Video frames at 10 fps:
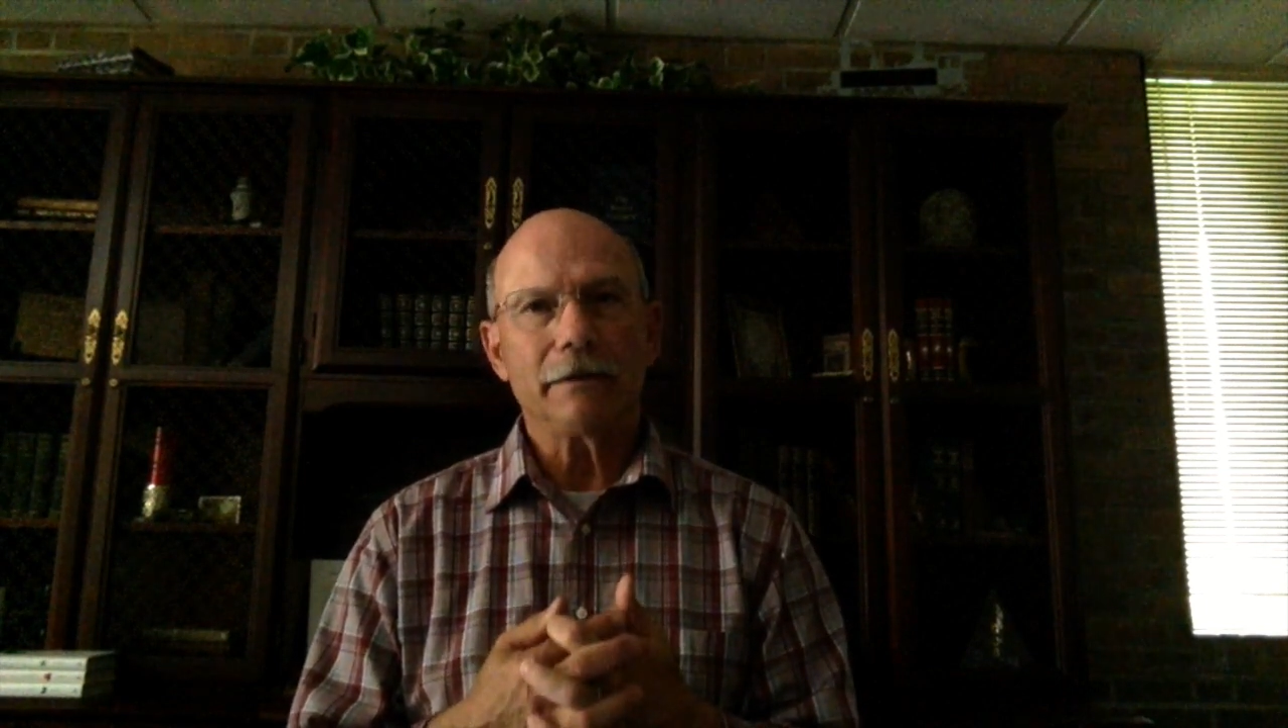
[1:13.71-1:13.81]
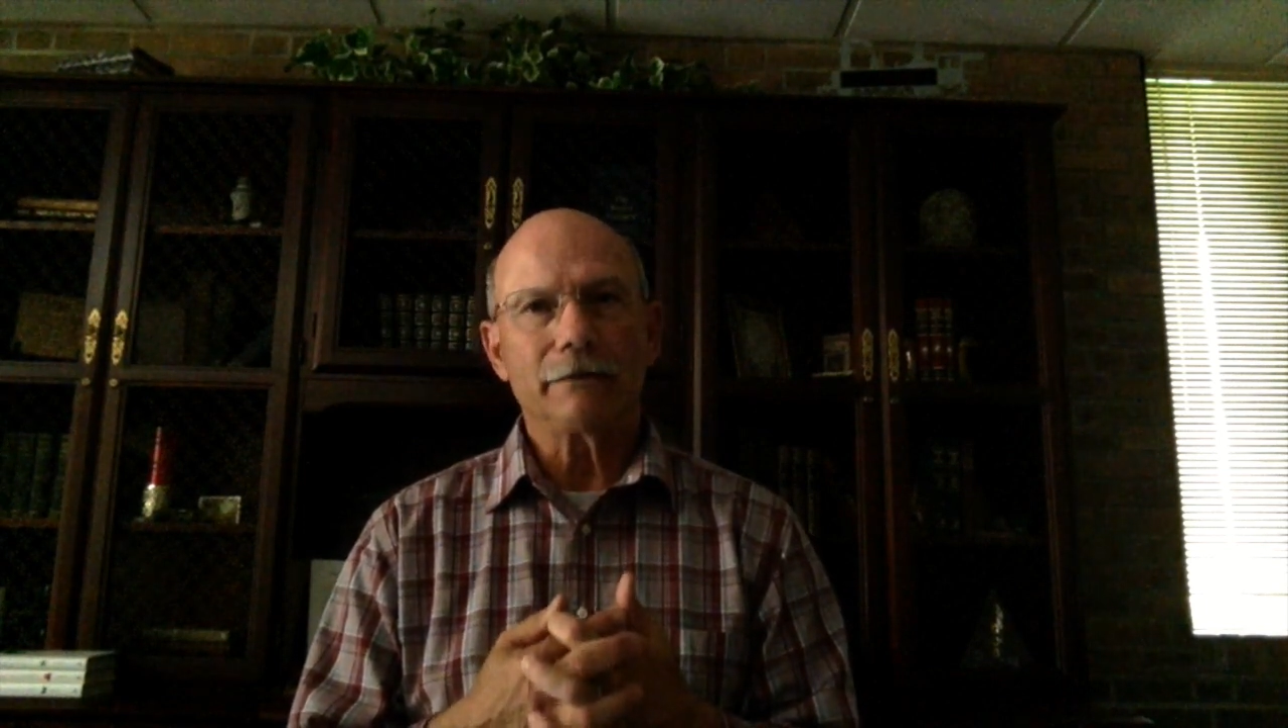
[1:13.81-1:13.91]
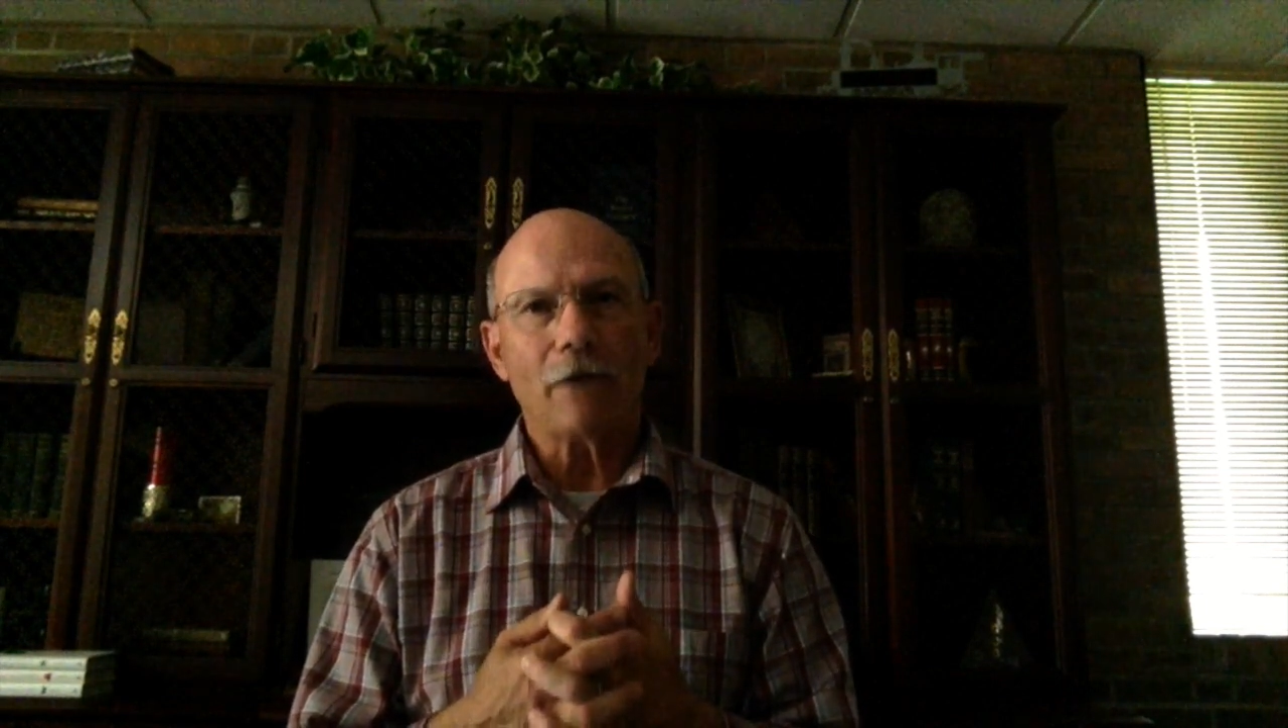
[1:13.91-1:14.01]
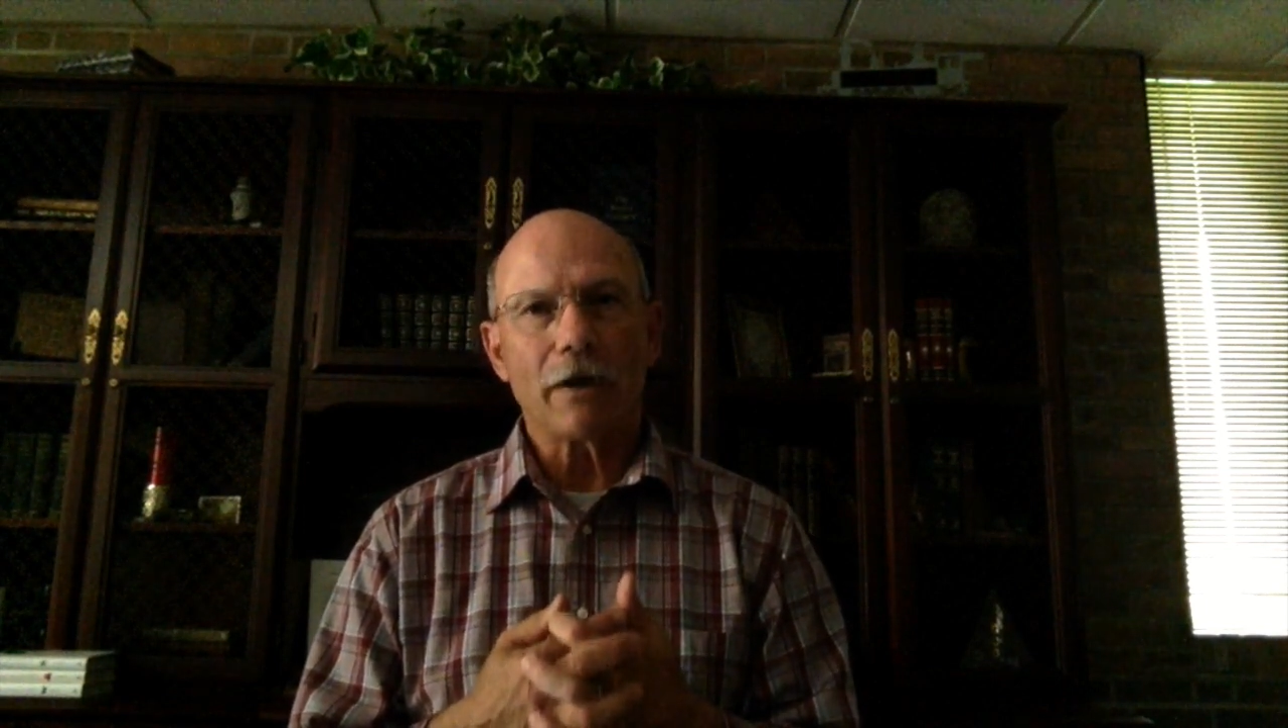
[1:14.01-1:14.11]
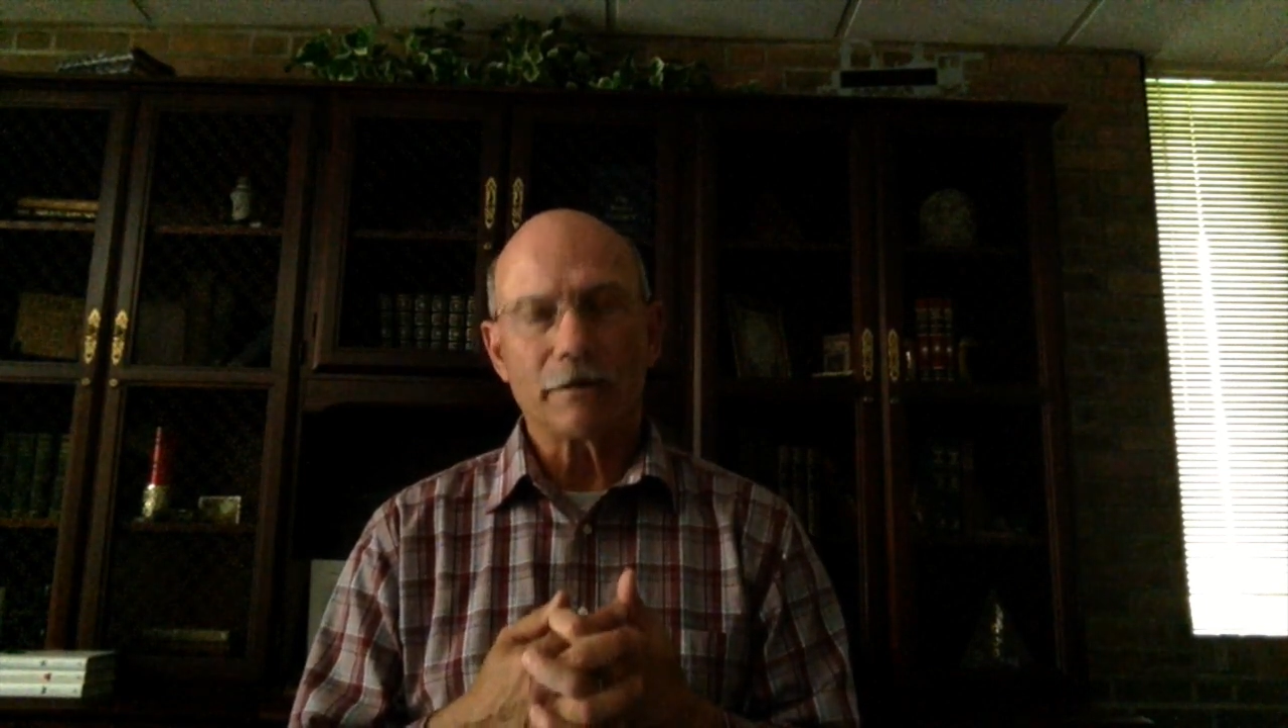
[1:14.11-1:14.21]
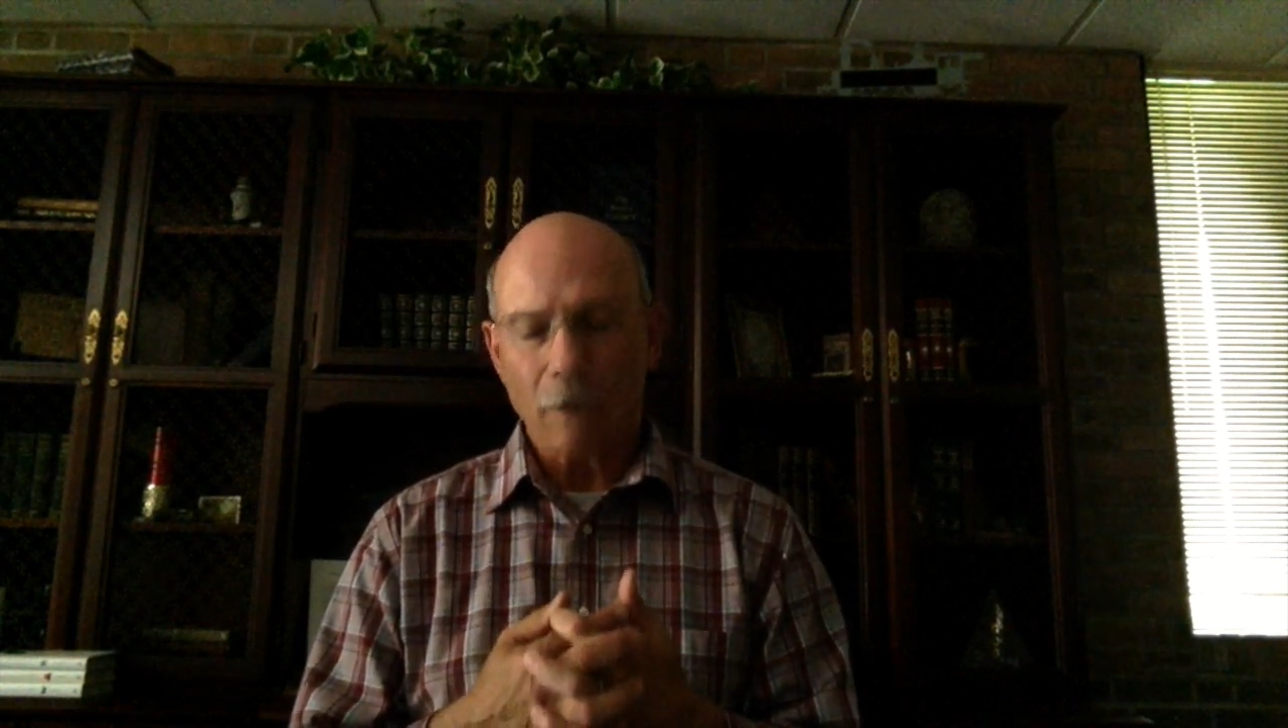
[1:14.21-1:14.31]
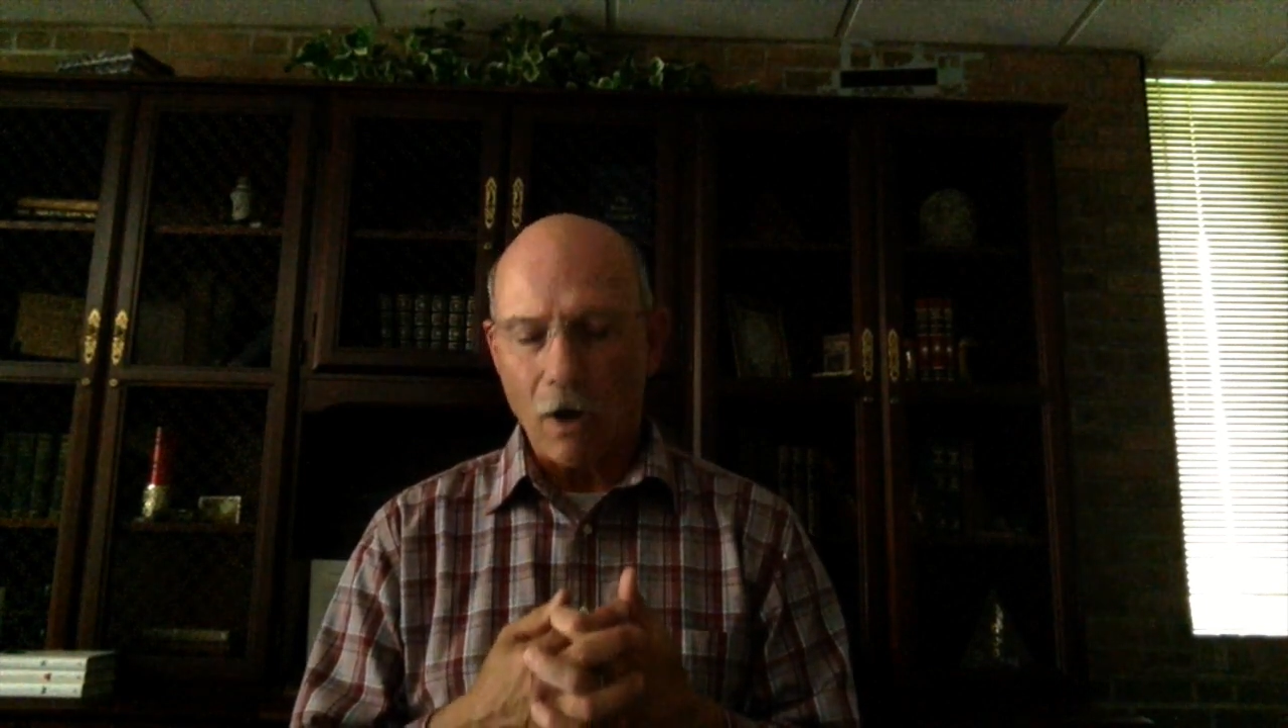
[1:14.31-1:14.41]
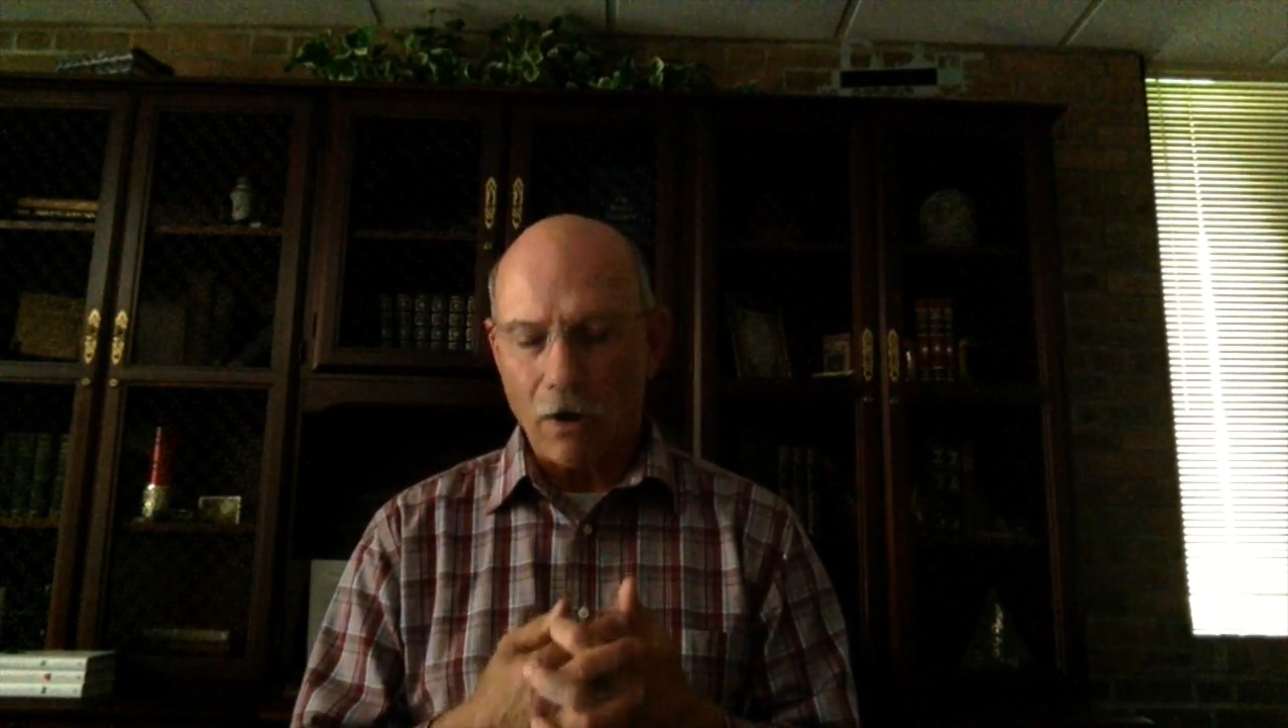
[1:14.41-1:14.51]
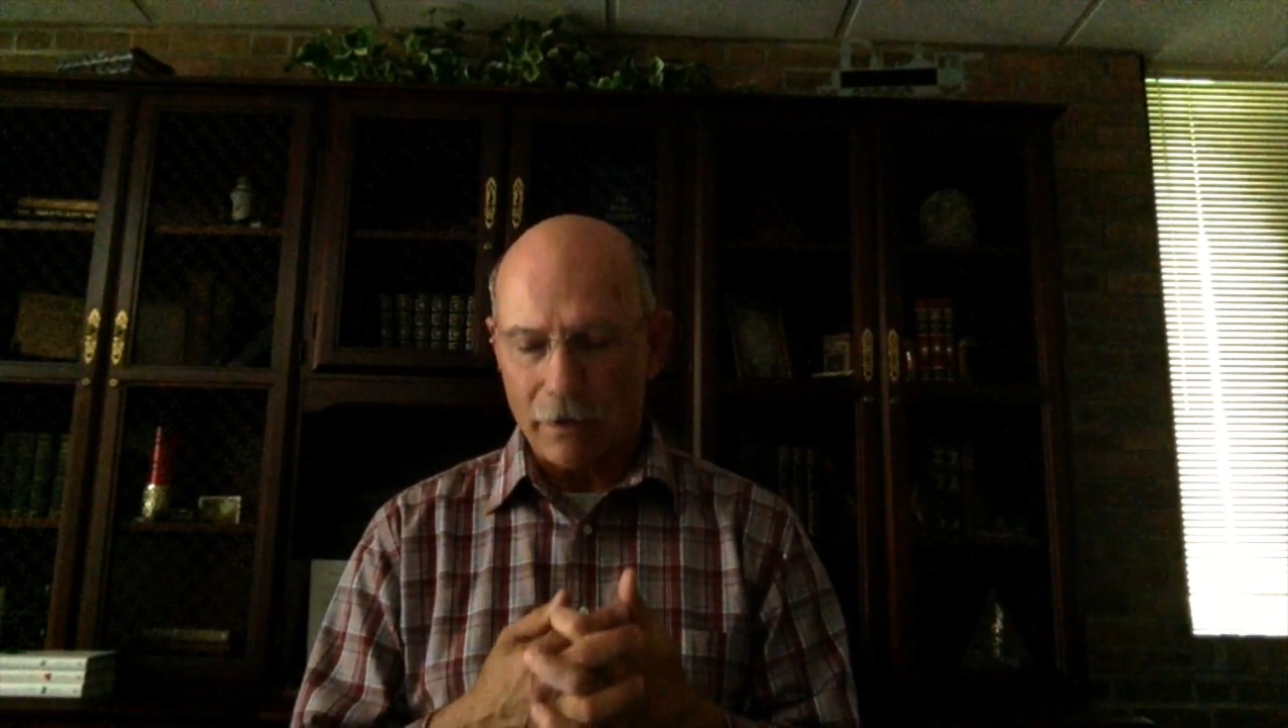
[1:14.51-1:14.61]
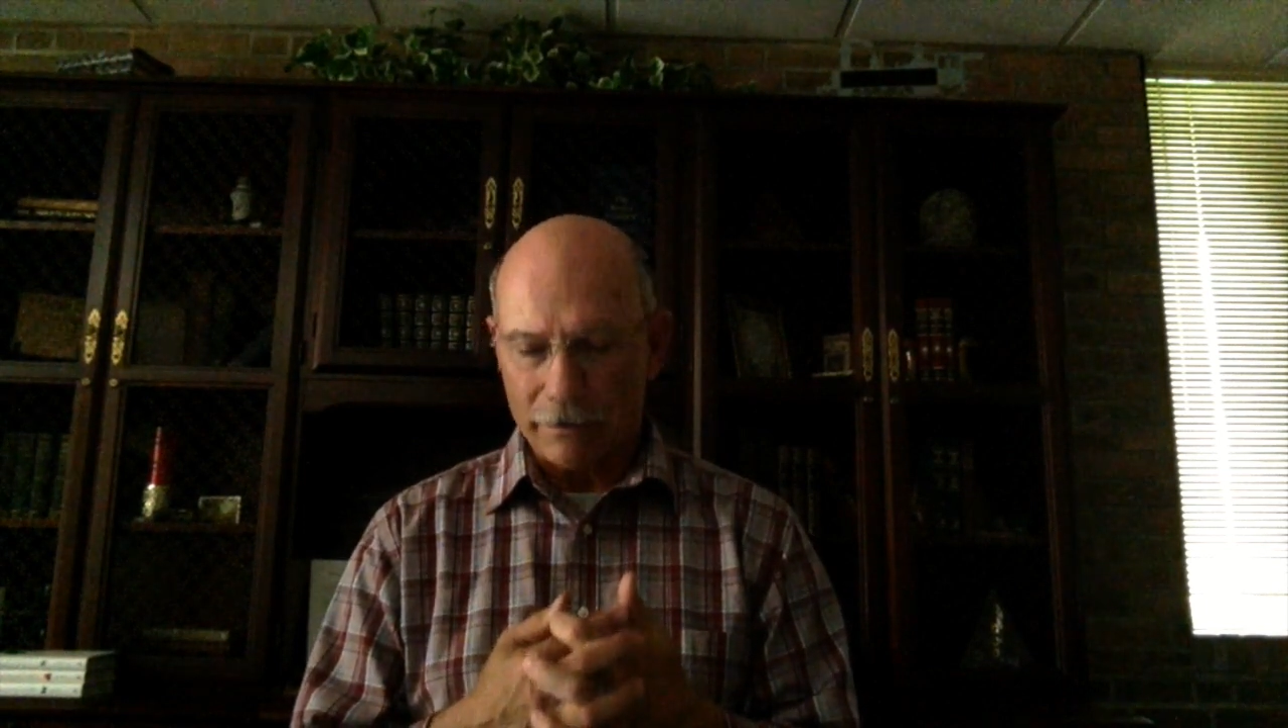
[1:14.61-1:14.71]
as far as Paul